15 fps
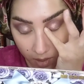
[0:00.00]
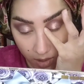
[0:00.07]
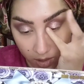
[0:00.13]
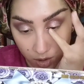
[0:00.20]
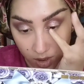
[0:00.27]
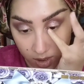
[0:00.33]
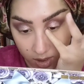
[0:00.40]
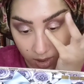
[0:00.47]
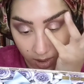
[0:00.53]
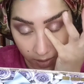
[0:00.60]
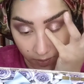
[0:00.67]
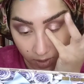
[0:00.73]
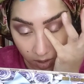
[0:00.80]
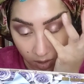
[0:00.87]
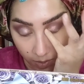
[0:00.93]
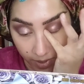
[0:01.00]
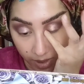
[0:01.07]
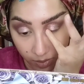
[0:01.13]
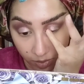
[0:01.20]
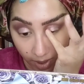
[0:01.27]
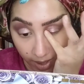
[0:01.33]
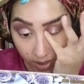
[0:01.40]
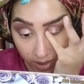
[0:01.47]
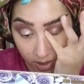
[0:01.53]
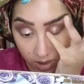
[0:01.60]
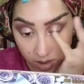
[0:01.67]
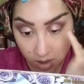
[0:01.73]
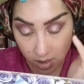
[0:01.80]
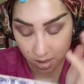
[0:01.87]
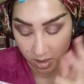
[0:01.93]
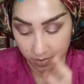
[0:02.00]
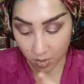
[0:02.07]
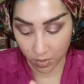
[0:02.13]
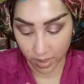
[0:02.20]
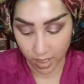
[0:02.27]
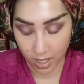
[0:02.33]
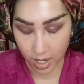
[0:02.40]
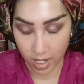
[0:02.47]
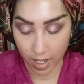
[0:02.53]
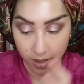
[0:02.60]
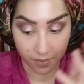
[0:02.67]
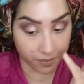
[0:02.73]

just to give a little bit of brightness to this smoky eye.